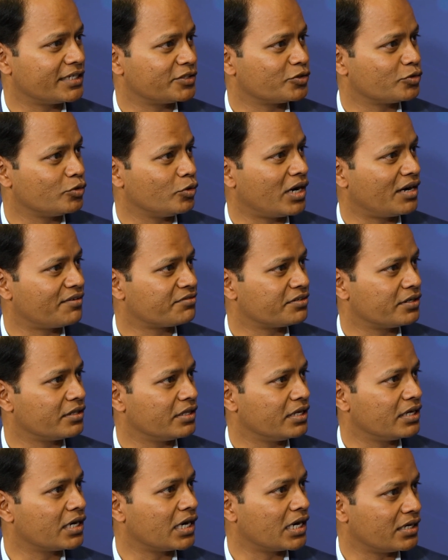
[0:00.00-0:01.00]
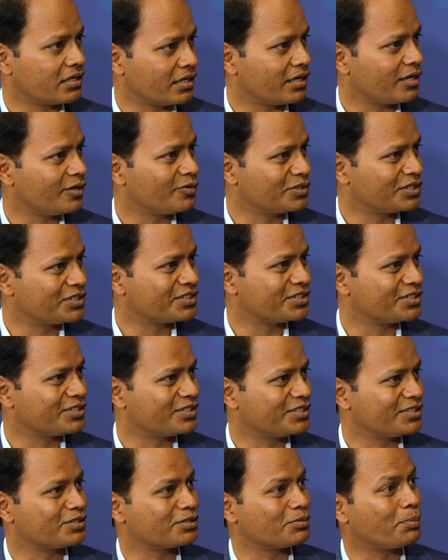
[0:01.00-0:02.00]
is go after the cartel which is
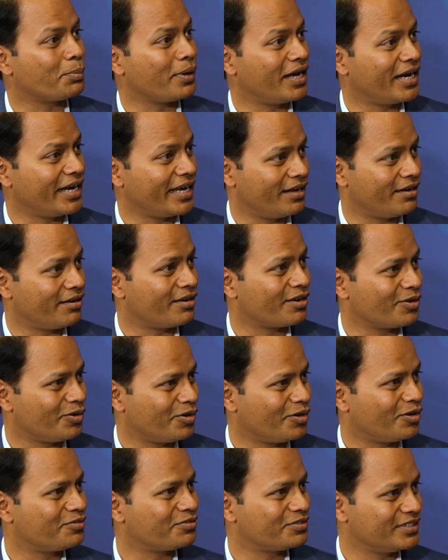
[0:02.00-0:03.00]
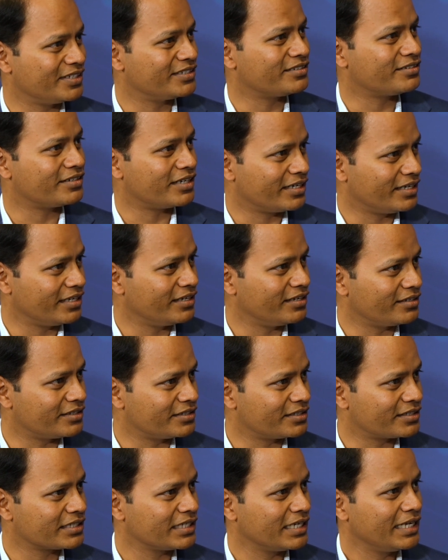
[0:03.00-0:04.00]
the supplier of these drug
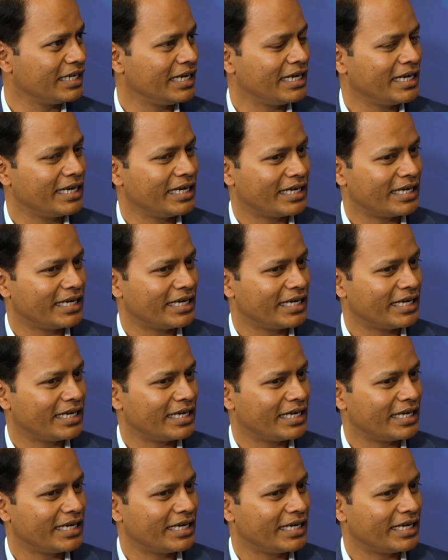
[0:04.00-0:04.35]
dealers mm-hmm.